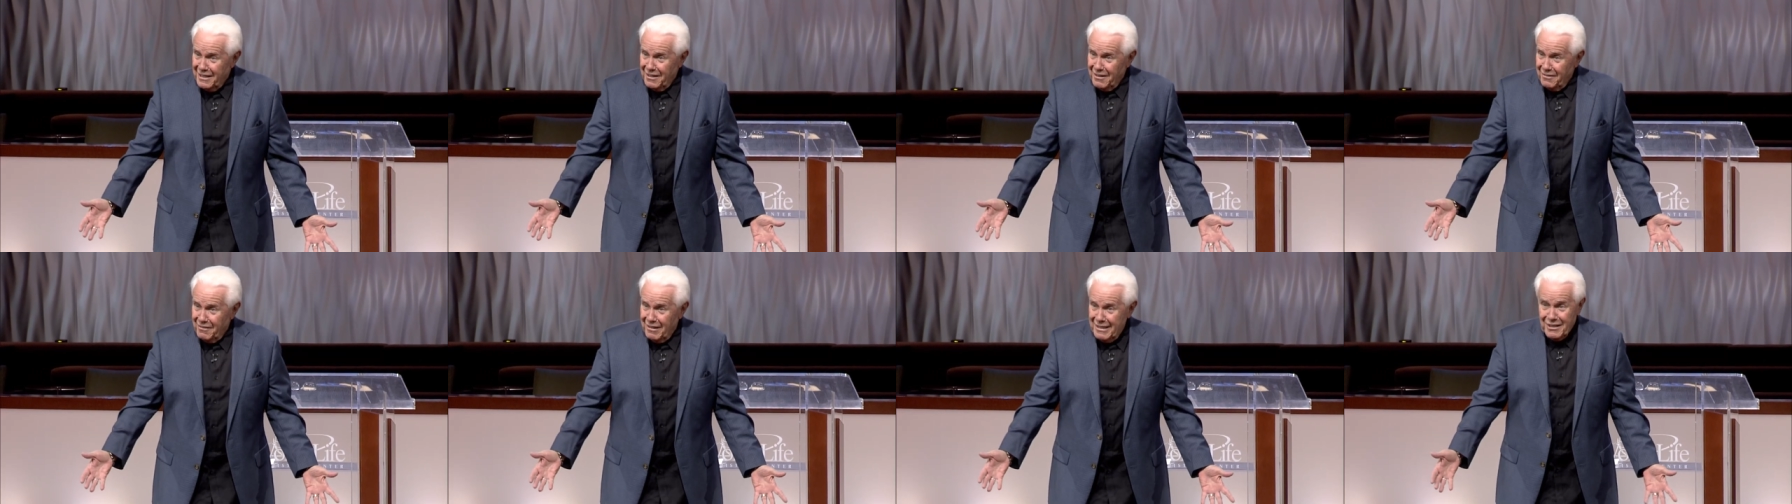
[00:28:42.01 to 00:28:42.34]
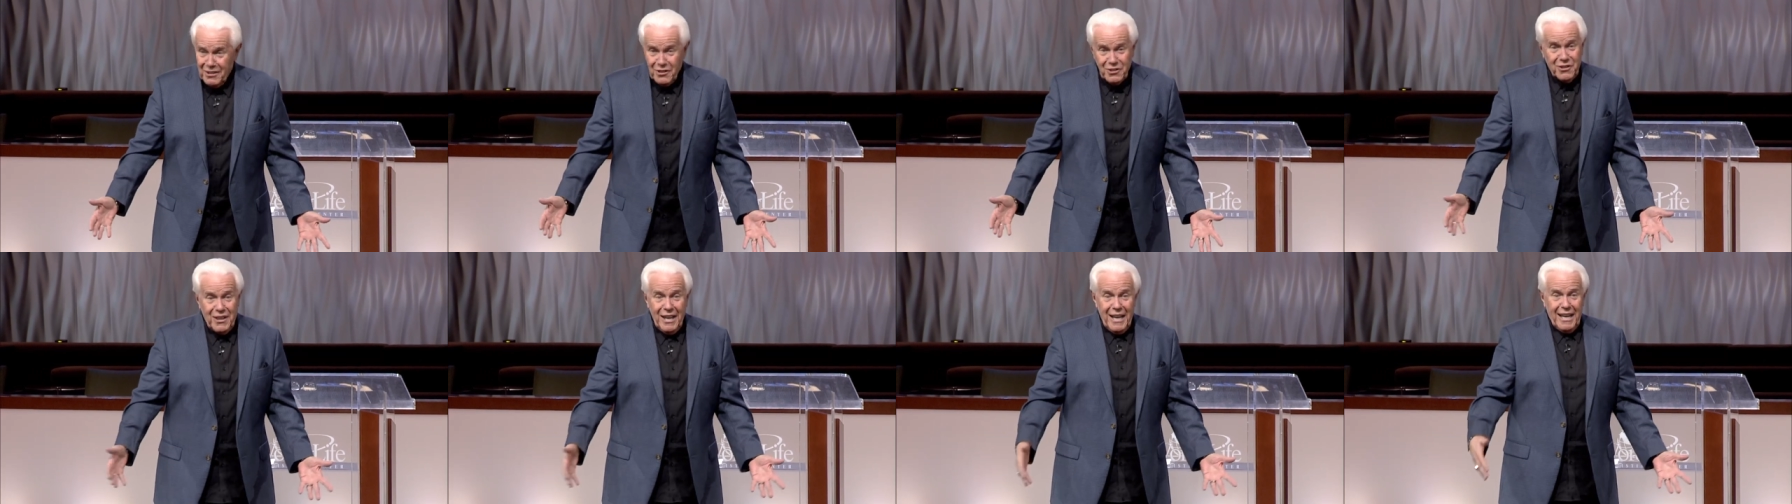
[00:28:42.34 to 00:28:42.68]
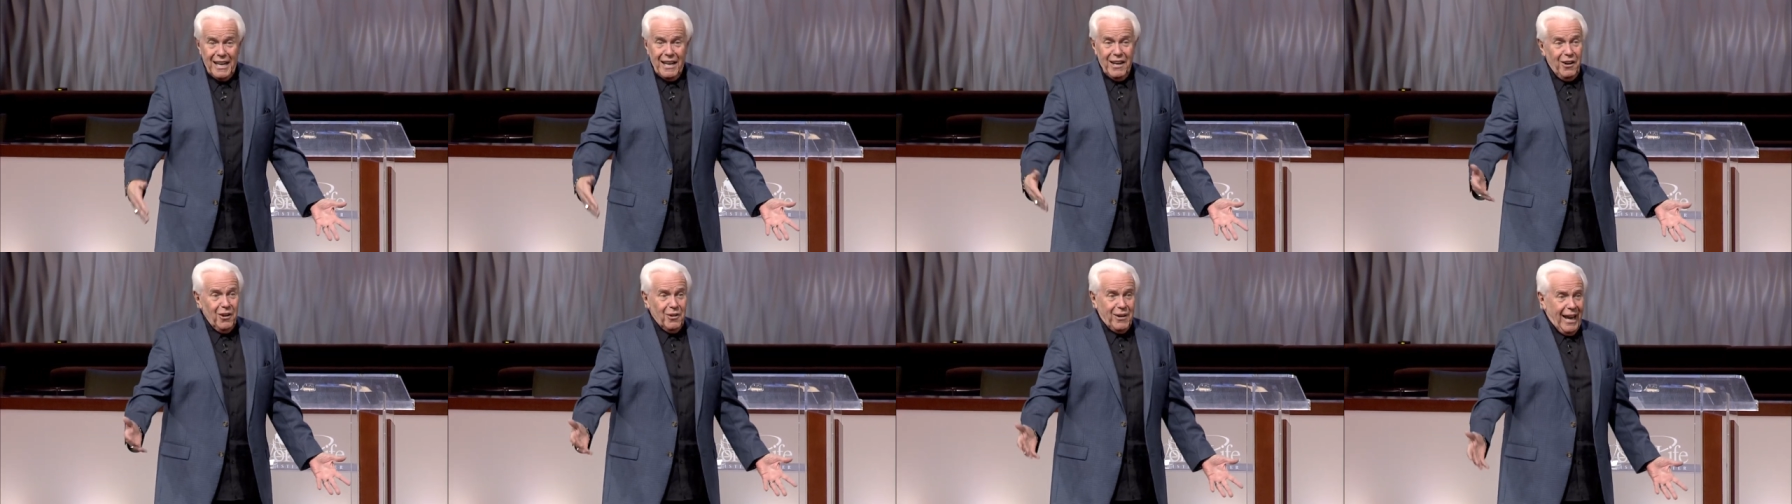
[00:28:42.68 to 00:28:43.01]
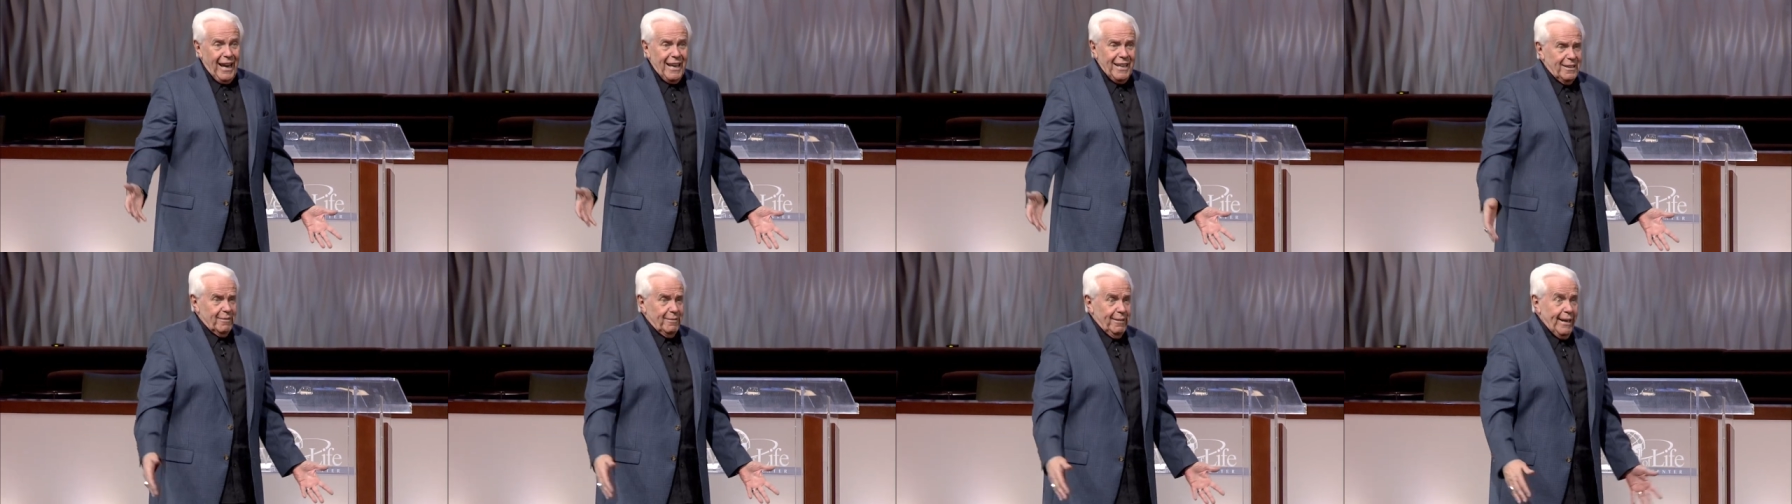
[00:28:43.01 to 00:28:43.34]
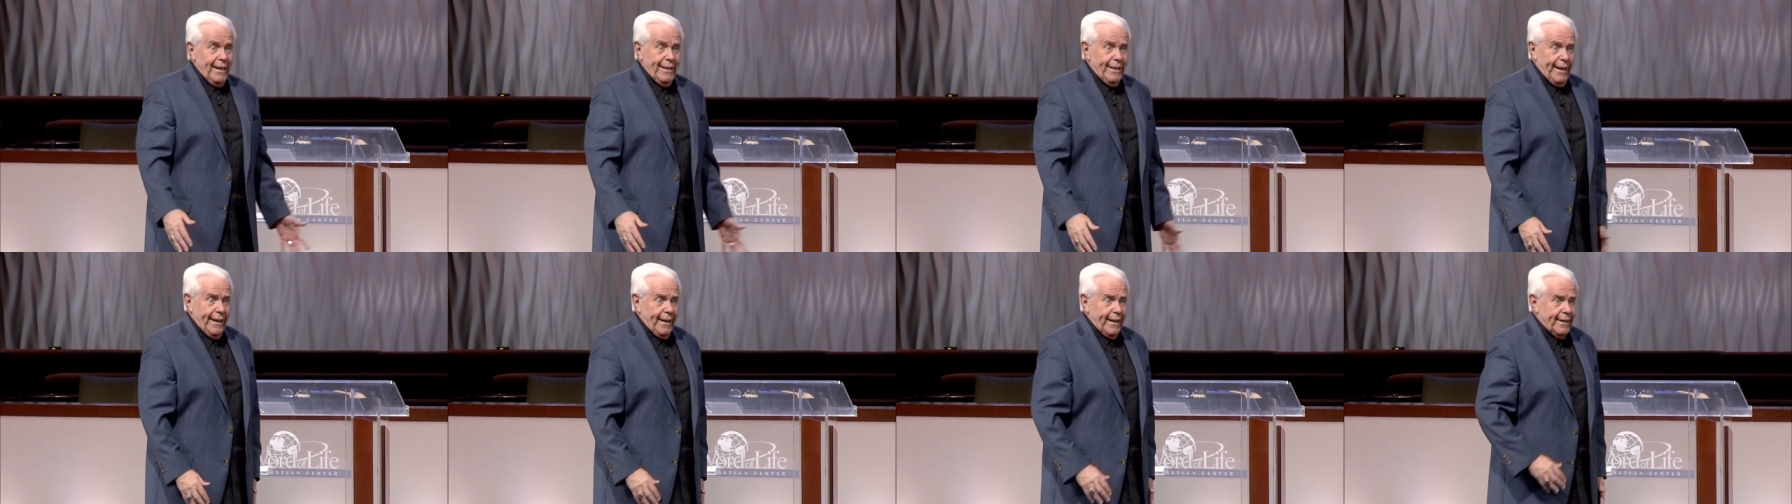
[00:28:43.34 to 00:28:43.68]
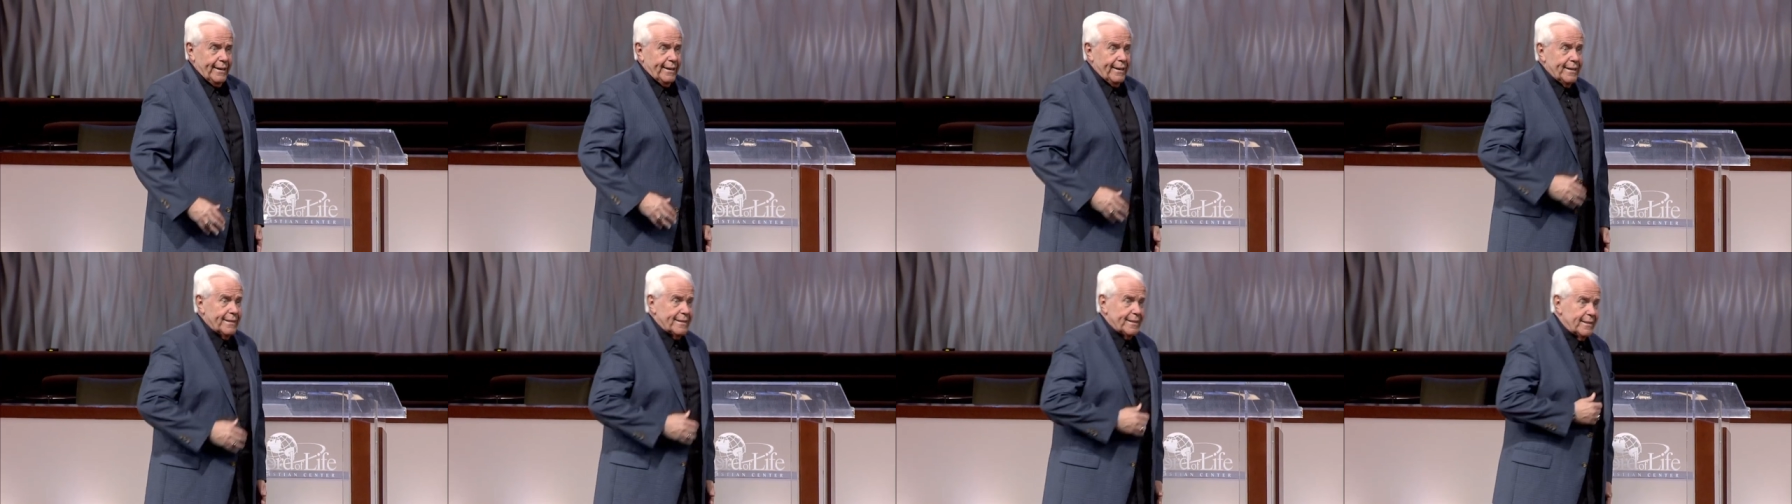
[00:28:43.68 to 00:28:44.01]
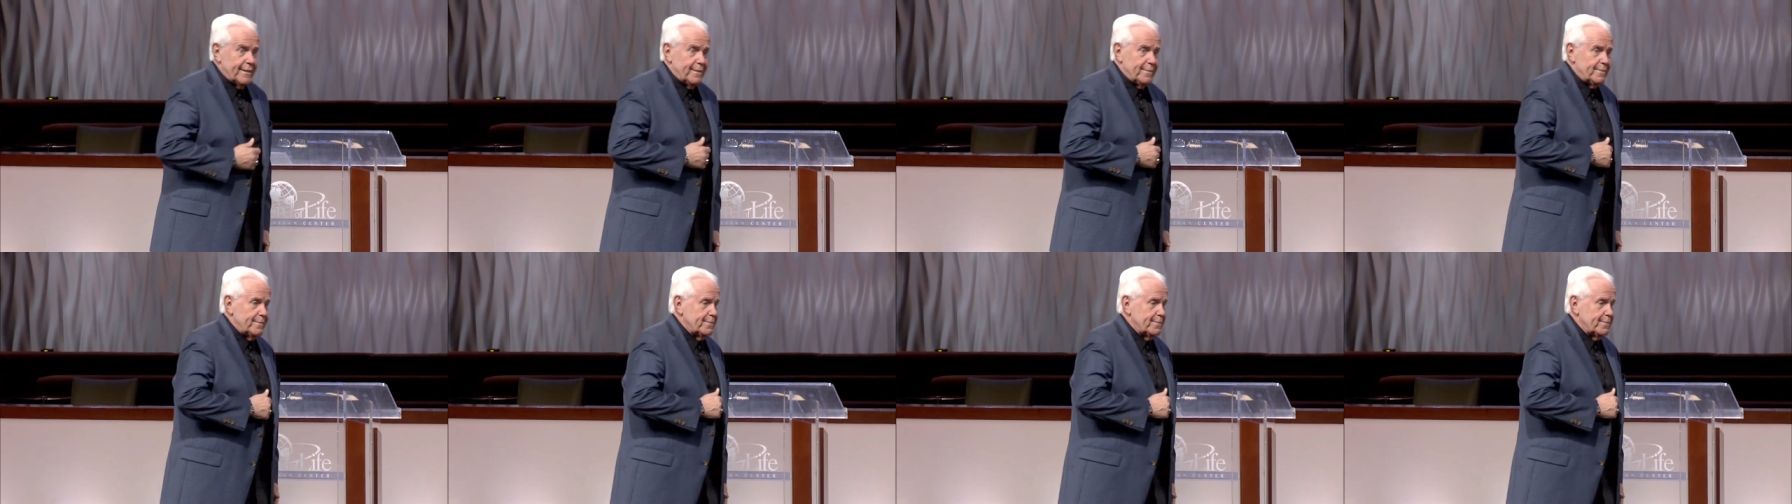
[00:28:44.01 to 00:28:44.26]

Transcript: We're just thinking location. We ain't thinking cussing.